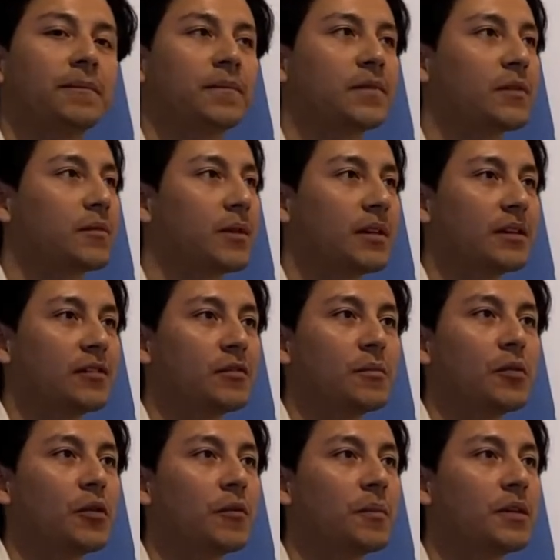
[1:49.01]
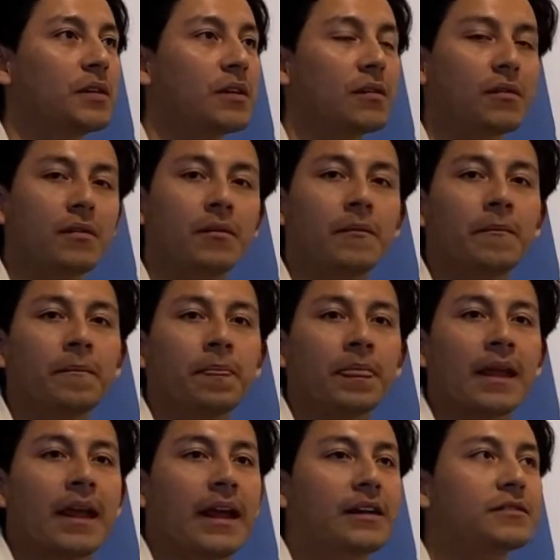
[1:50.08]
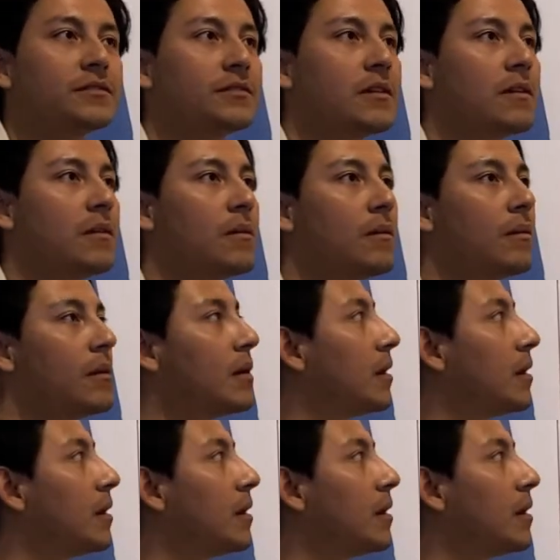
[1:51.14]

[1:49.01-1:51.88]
It's a really smooth material, and so